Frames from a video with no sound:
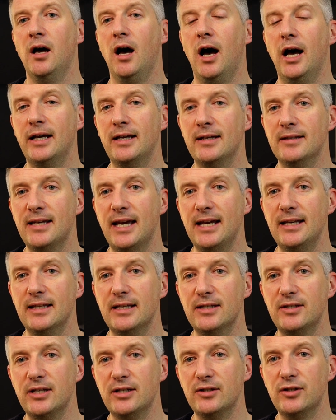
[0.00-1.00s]
I can take
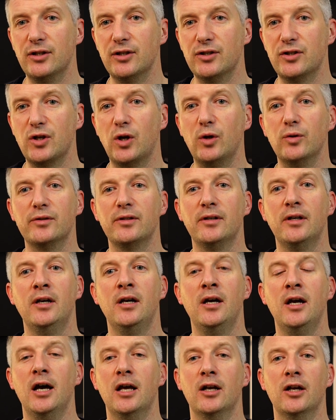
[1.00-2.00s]
this into the salt
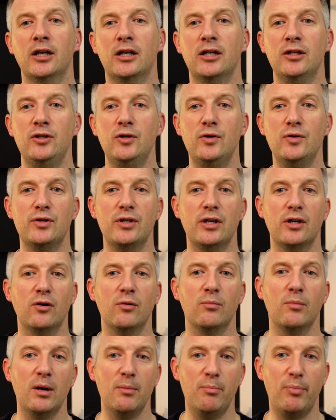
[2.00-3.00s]
and I can use it
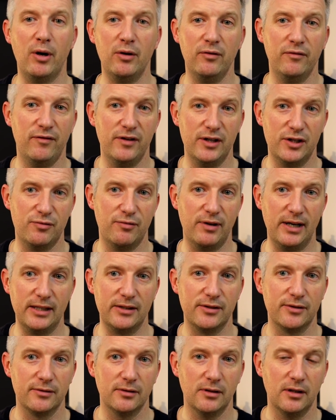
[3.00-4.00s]
on my bonefish
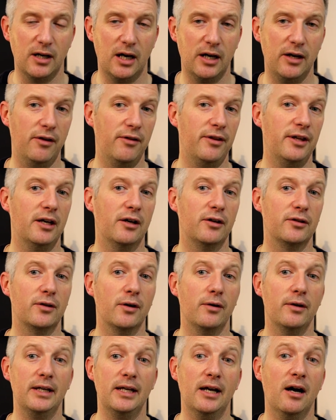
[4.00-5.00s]
rigs. I don't think I'd
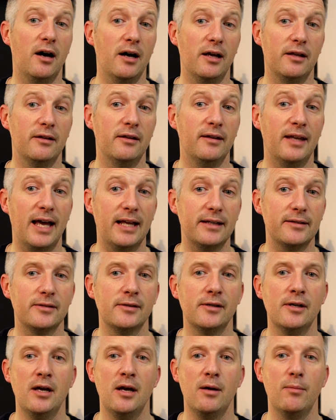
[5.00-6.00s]
go any higher than that,
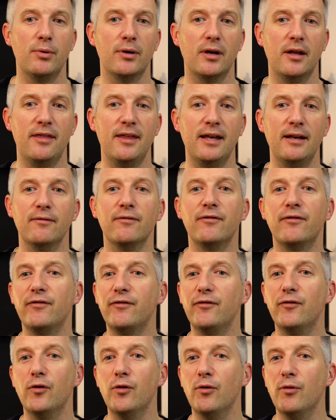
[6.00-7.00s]
but I think
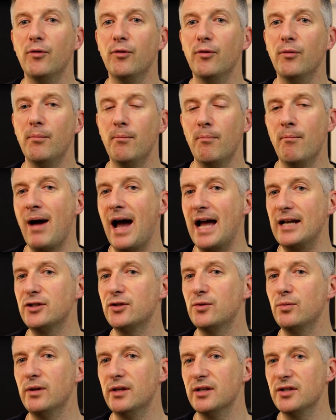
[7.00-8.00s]
for
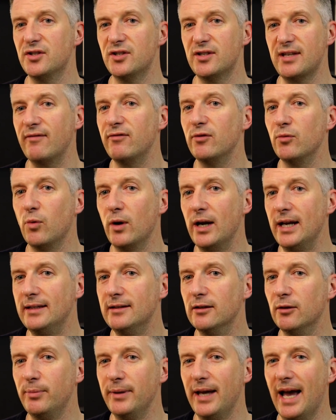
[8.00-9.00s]
matched with a 7
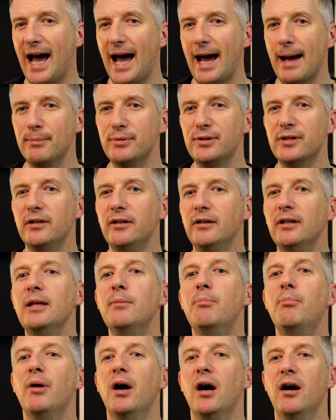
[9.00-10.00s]
weight, it'll be
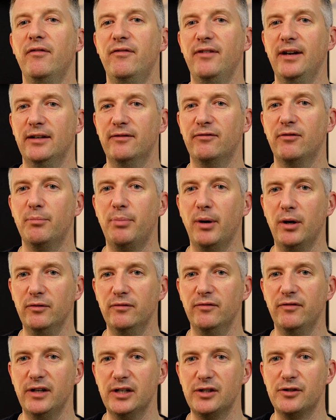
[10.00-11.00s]
absolutely perfect for
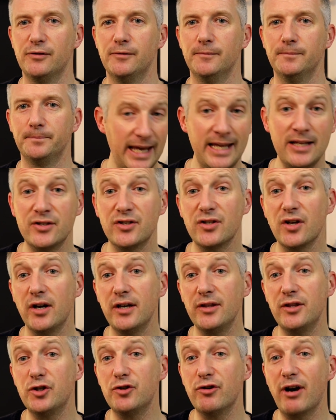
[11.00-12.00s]
bonefish.
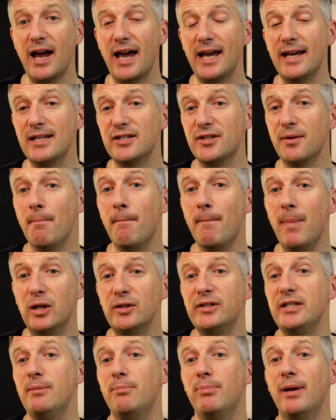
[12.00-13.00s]
Inside the drag is a
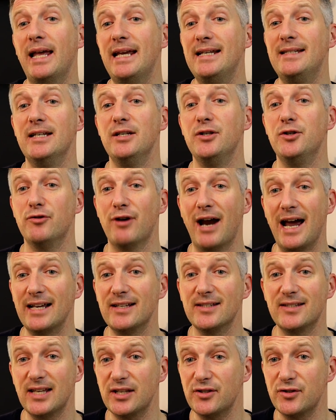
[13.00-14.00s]
multi-plated
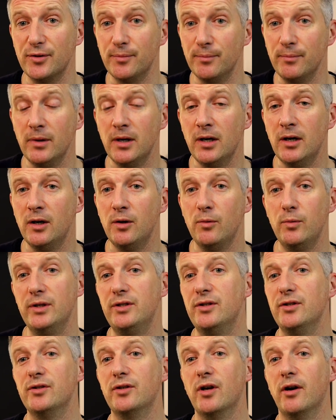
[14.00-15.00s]
drag system,
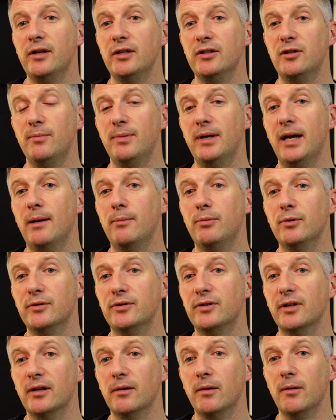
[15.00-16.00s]
which is going to be able
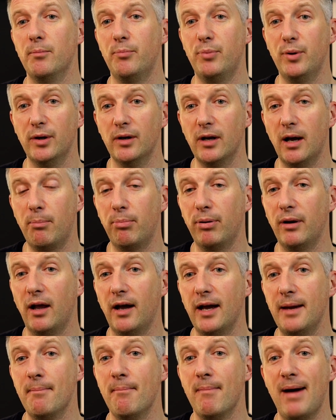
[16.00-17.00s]
to
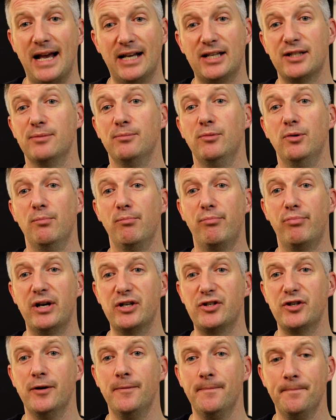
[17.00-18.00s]
apply maximum
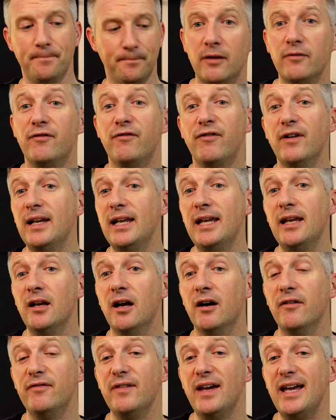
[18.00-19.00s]
pressure. And funny
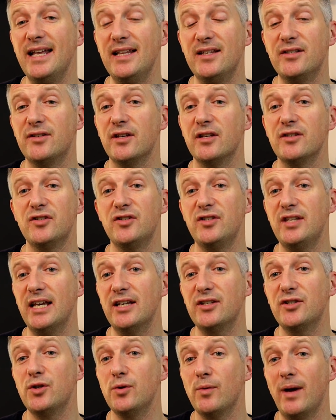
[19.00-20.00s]
enough, it's
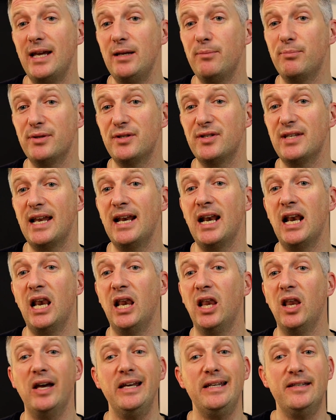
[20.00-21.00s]
6 to 8%
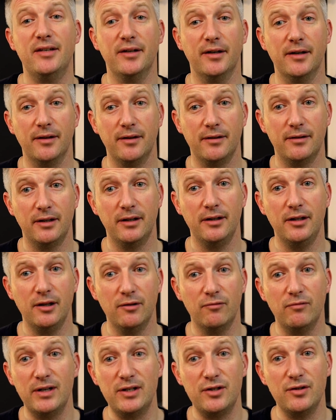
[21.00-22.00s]
lighter than the
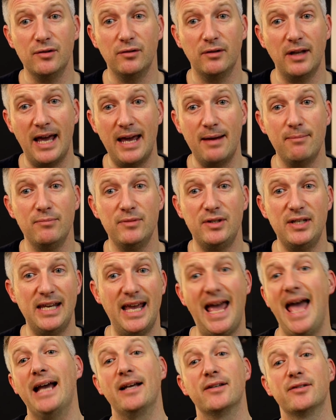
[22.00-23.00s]
original
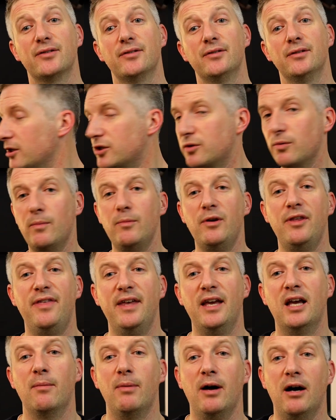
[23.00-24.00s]
MTX. So when we
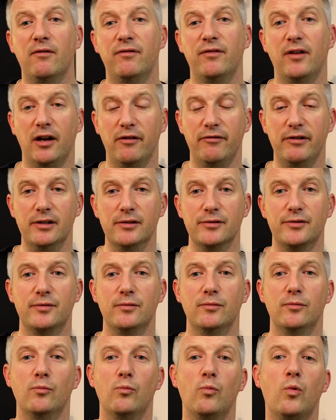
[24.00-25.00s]
think about fly reels,
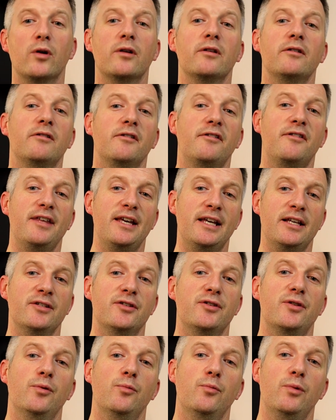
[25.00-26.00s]
what are the
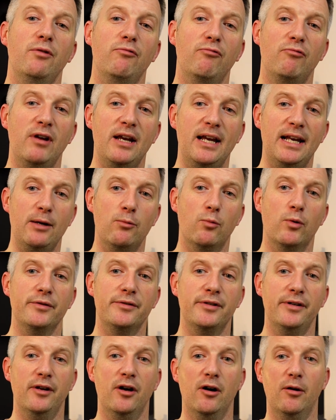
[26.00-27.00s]
things that we really
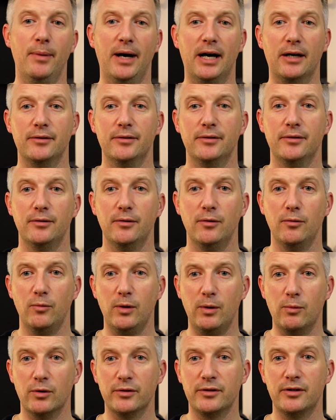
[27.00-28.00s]
want to know about?
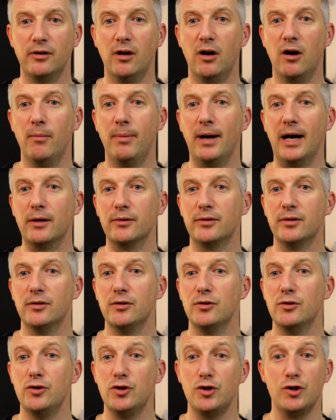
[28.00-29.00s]
We want to know about
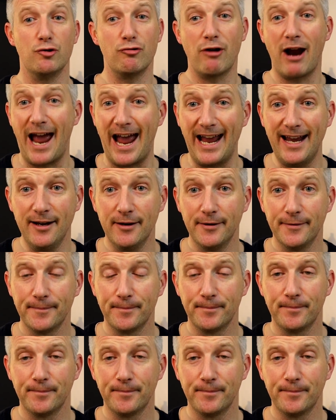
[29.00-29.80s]
drag.